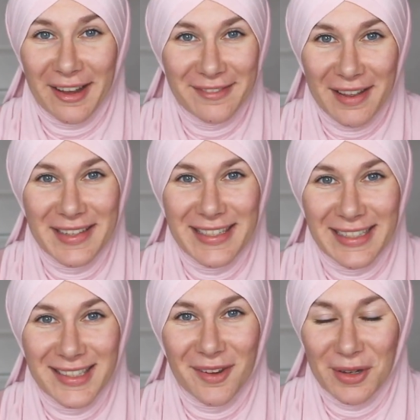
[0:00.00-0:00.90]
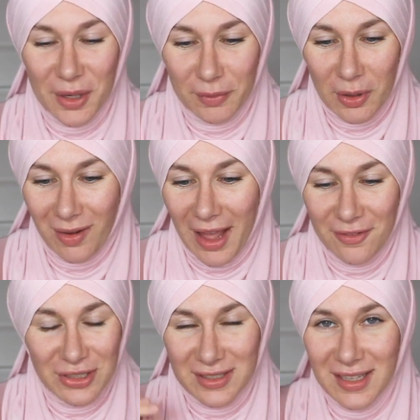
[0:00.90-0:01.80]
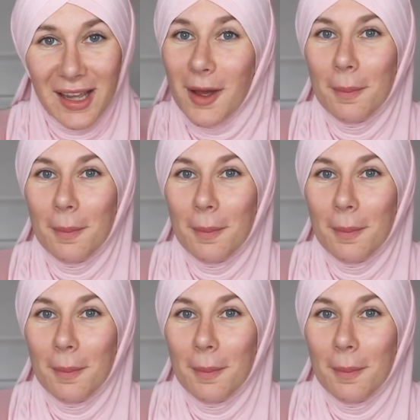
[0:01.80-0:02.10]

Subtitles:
I've never seen someone in real life just